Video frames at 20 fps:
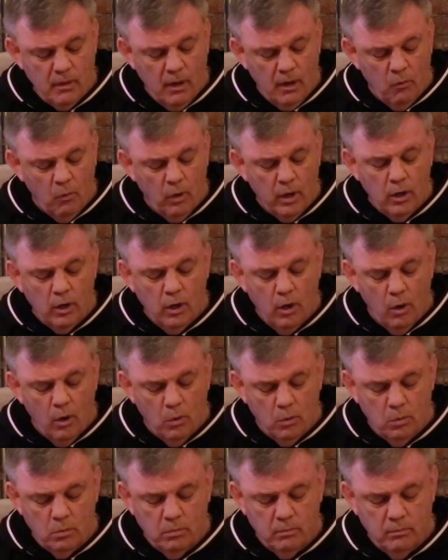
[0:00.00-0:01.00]
I wanna
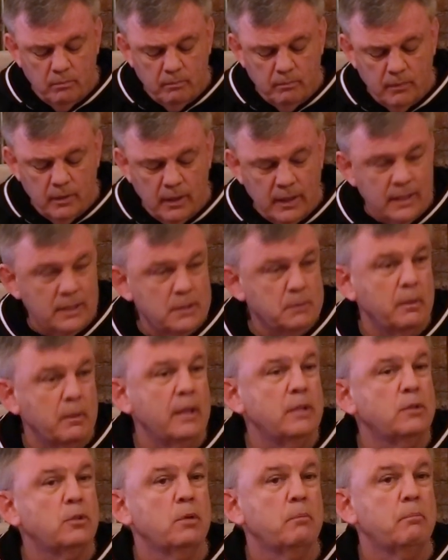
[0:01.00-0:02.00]
go and
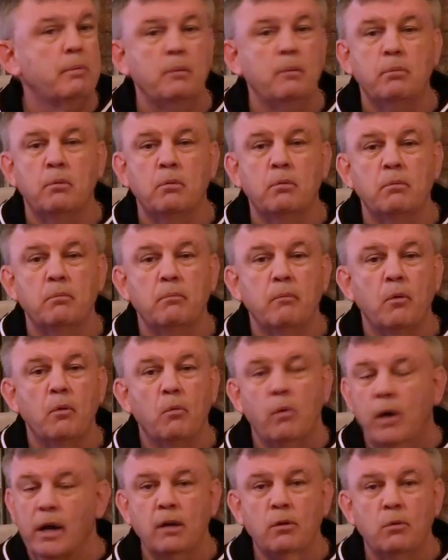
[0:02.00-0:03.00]
explain to the people
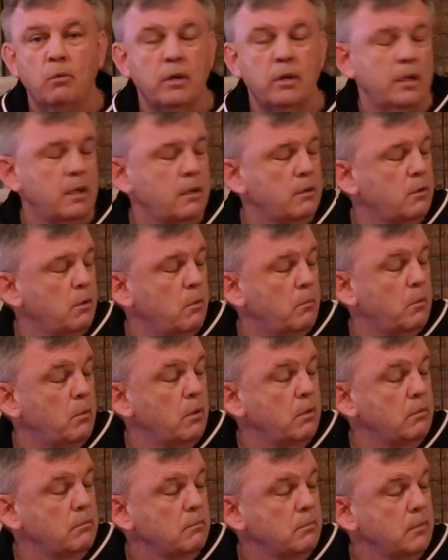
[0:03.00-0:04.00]
why I don't want to hear it no
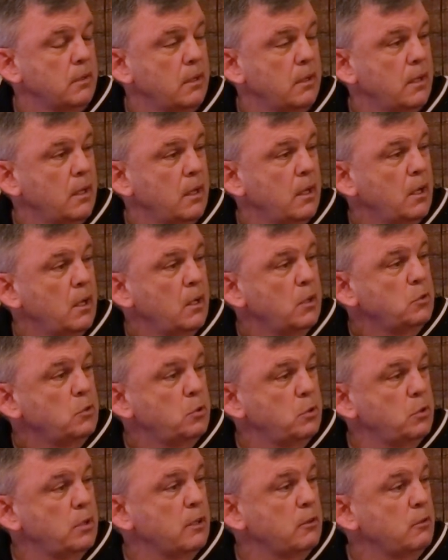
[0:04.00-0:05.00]
more.
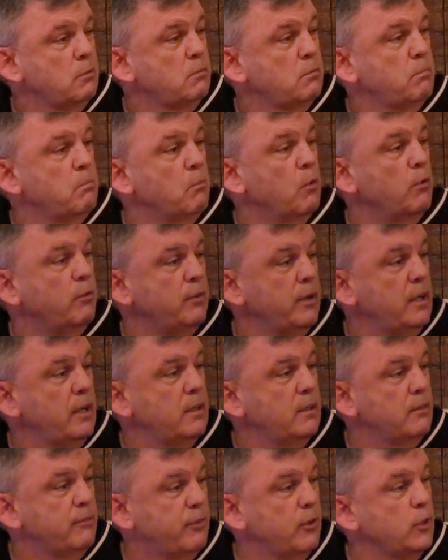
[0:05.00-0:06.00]
To the
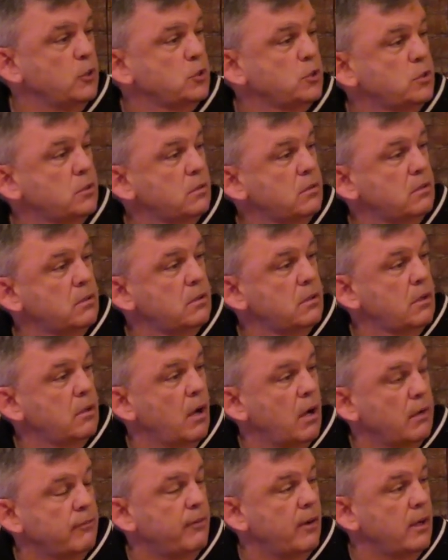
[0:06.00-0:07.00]
movie, the first
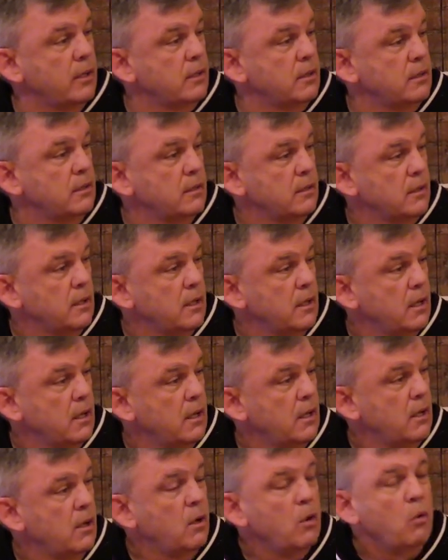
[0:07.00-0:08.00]
Godfather, mm-hmm.
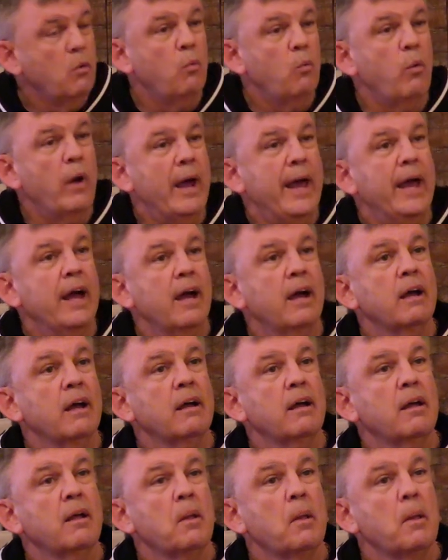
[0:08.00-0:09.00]

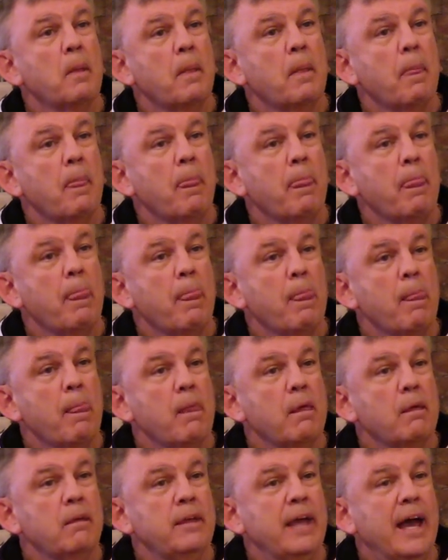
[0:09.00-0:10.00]
where
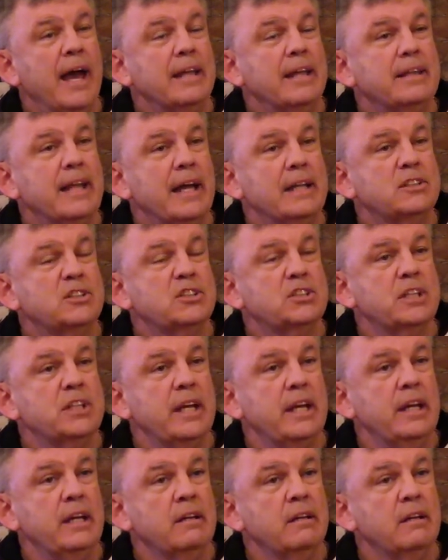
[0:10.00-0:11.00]
you had that
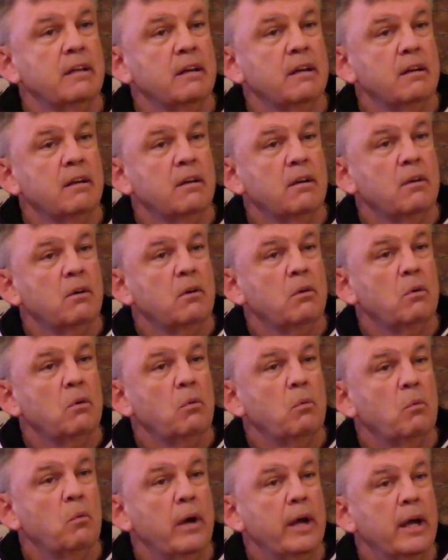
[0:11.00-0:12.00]
scene
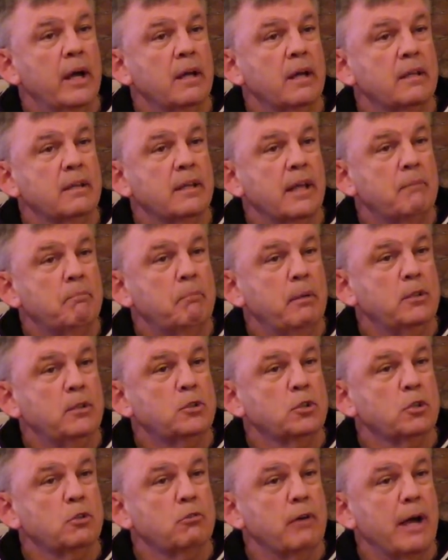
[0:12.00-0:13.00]
where that
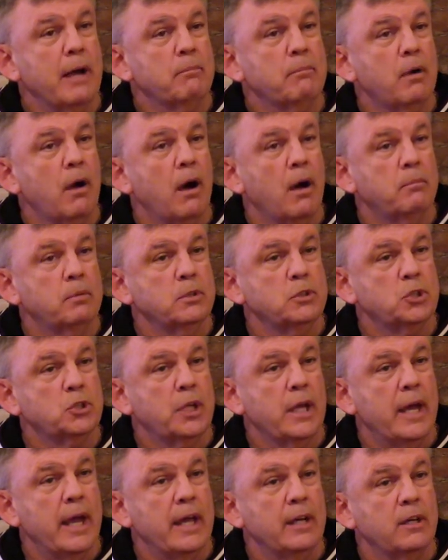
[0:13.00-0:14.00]
piece of crap
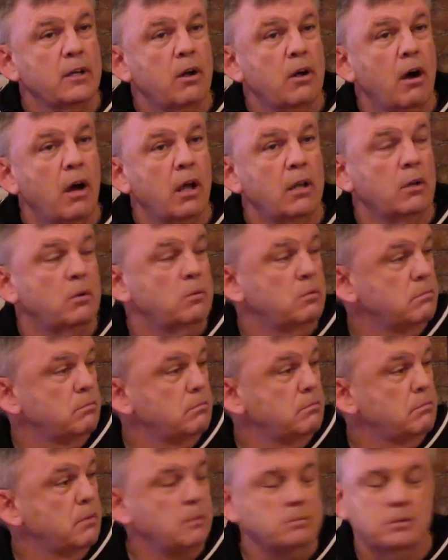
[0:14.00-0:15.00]
garbage can Carlo.
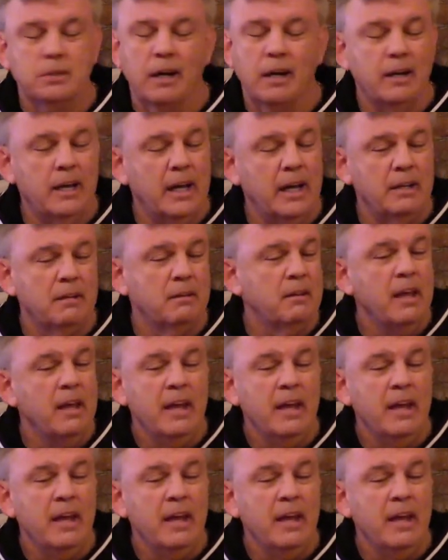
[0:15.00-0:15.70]
I'm sorry,